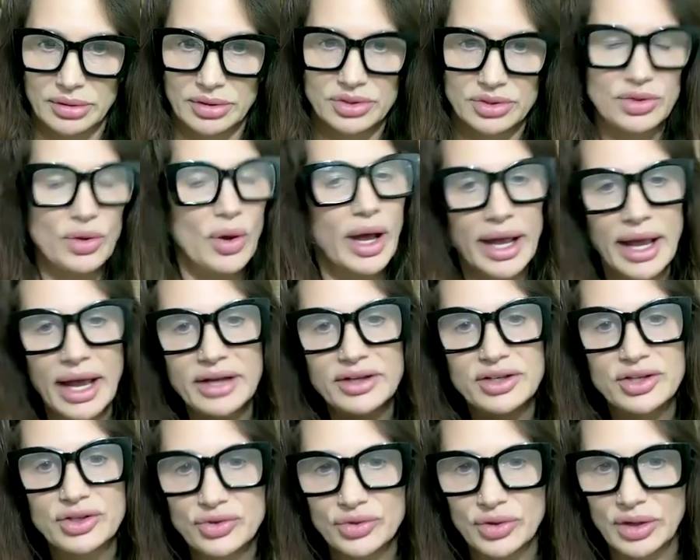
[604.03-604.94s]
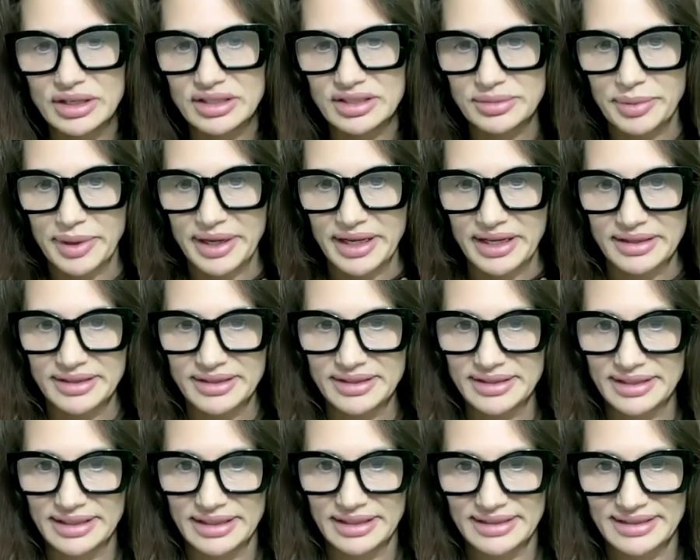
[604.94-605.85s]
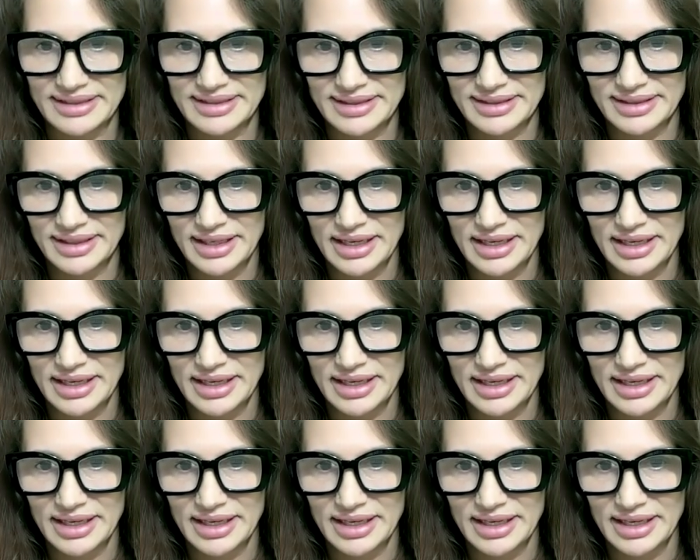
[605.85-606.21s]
So I had to trust my instincts